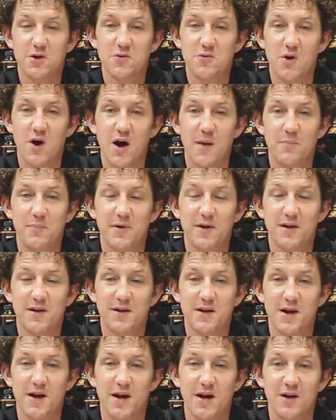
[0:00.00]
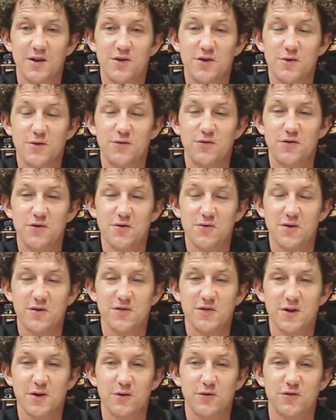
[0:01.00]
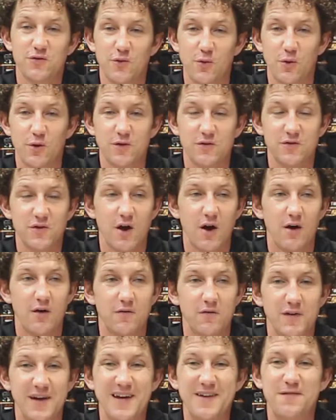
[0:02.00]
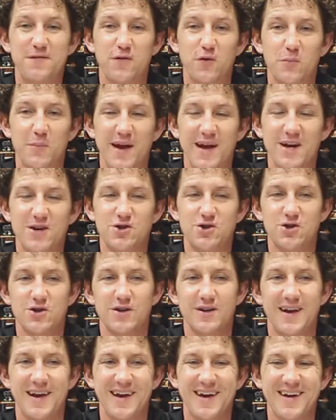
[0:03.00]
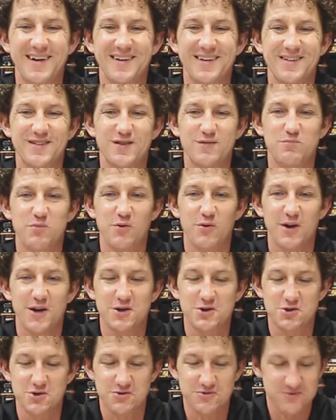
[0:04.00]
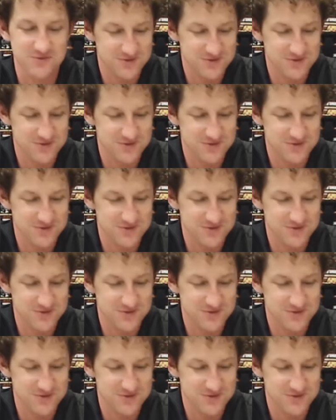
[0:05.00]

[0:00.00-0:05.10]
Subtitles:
you up and use you as their source of information and inspiration.